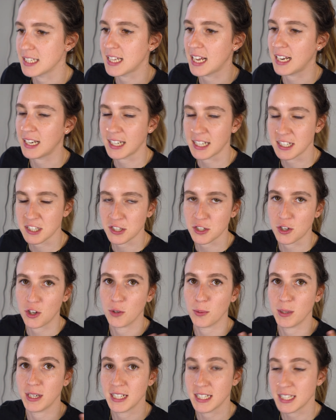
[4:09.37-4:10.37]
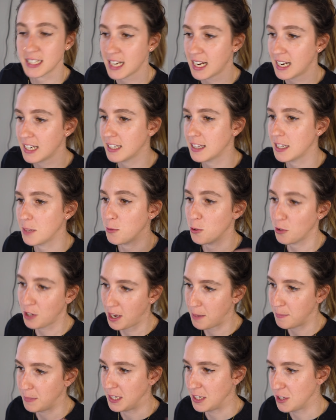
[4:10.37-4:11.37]
they let us know when it's done, and then we'll
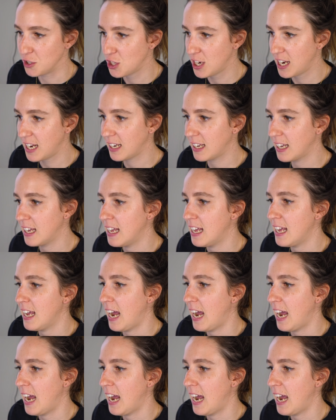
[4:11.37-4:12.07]
come in and check.